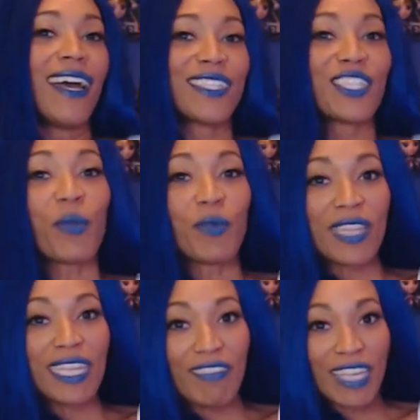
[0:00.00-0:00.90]
So we're
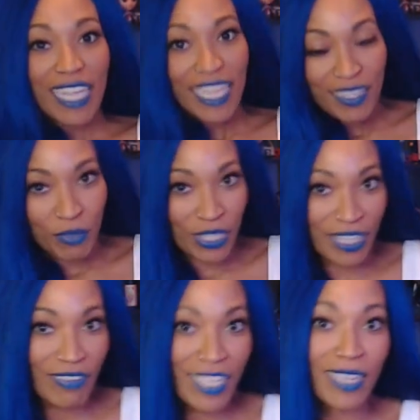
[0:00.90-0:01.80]
leaving
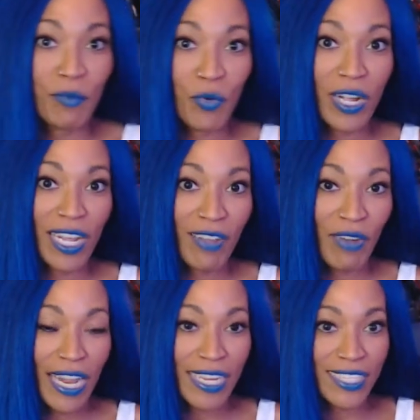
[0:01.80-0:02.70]
in the morning, right?